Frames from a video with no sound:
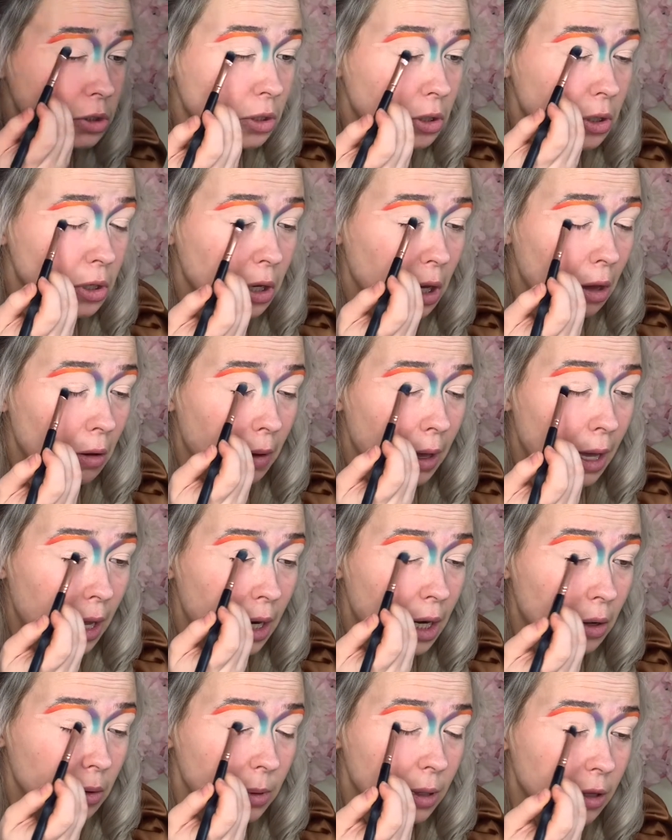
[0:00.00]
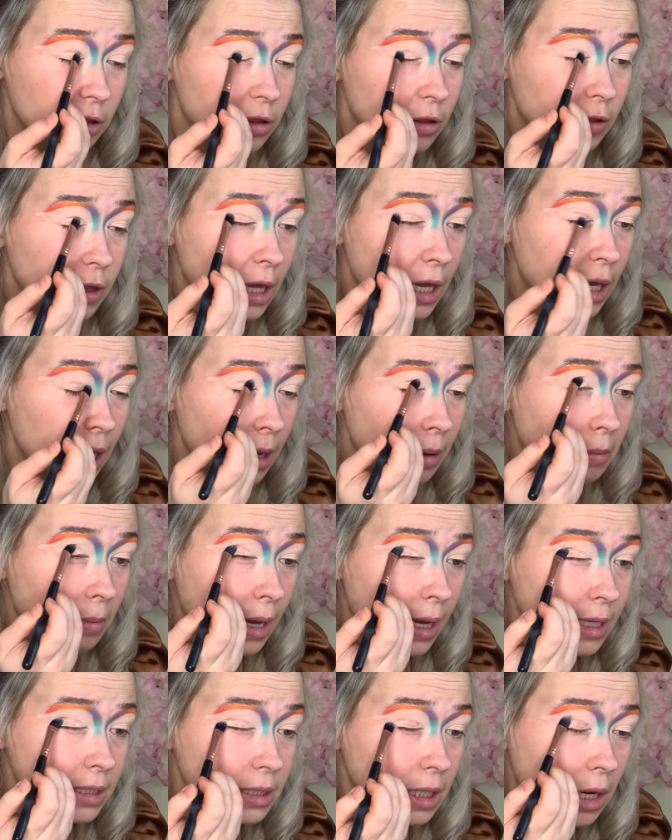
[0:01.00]
going to go in with the
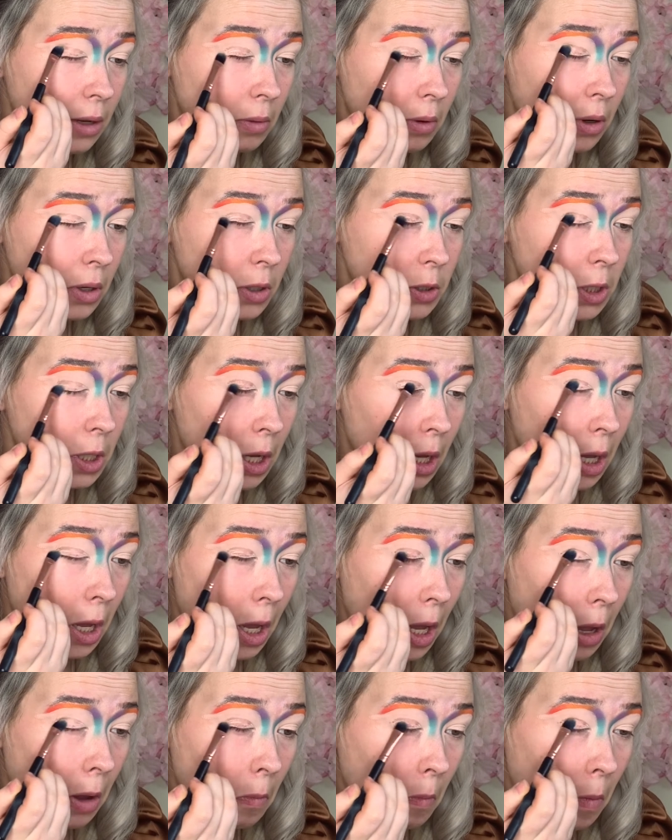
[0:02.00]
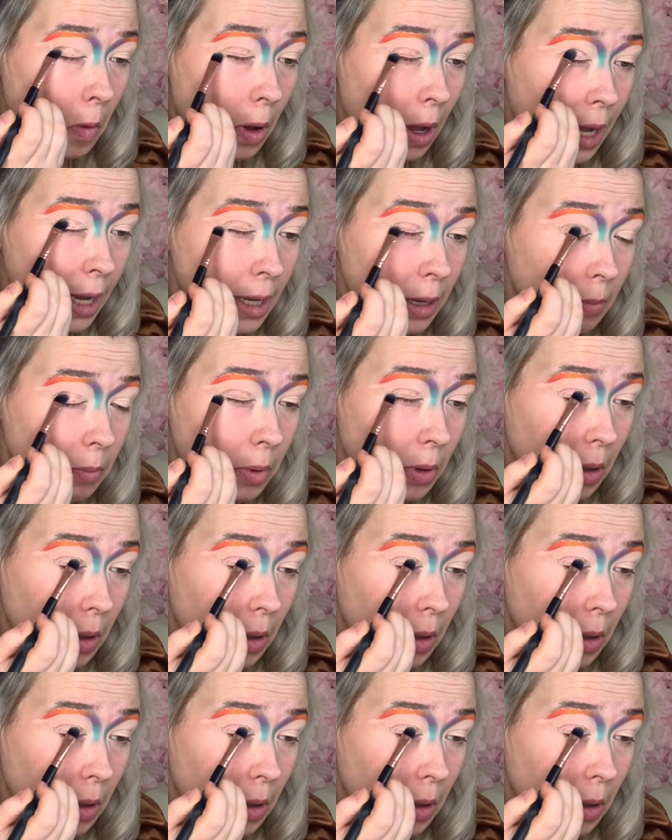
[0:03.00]
micellar water and wipe